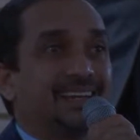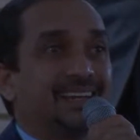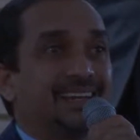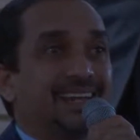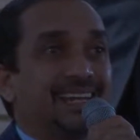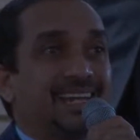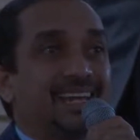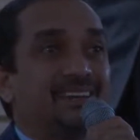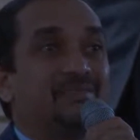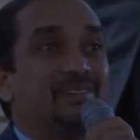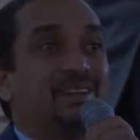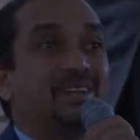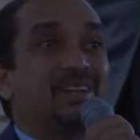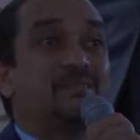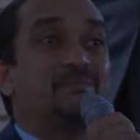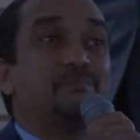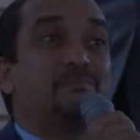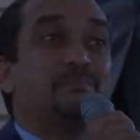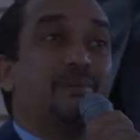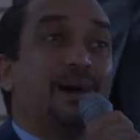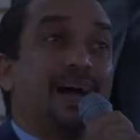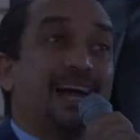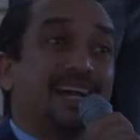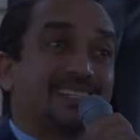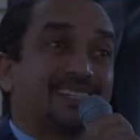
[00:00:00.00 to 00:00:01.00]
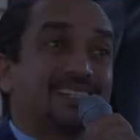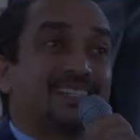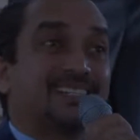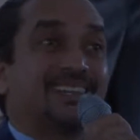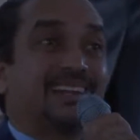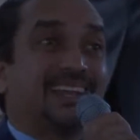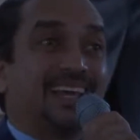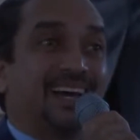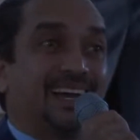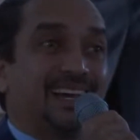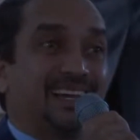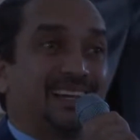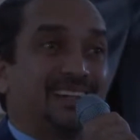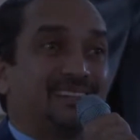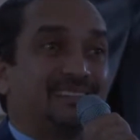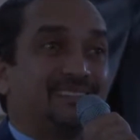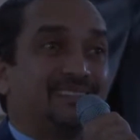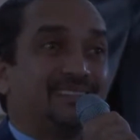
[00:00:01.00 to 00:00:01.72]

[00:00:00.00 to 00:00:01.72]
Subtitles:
David didn't backslide.